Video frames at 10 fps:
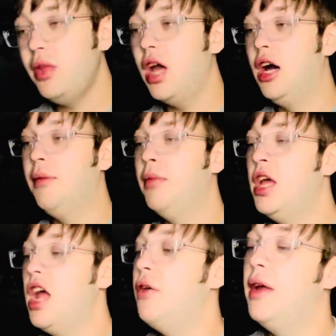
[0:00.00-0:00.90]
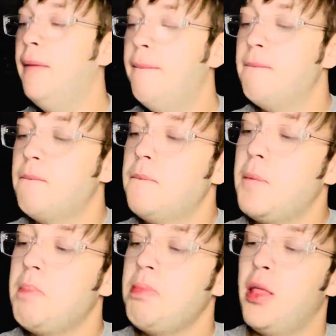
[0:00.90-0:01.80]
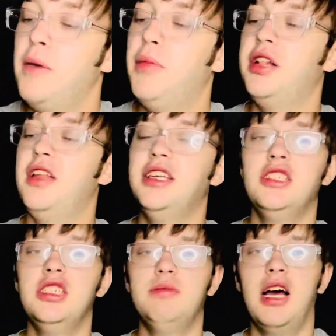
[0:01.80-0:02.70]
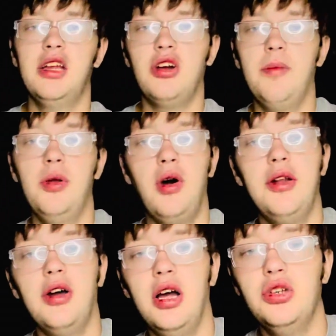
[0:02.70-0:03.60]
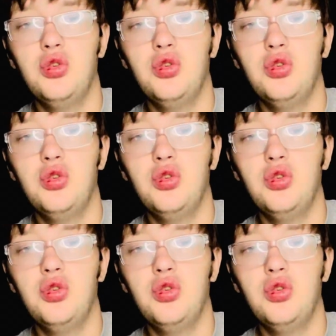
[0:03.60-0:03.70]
Um, anyway, but this is my copy I got in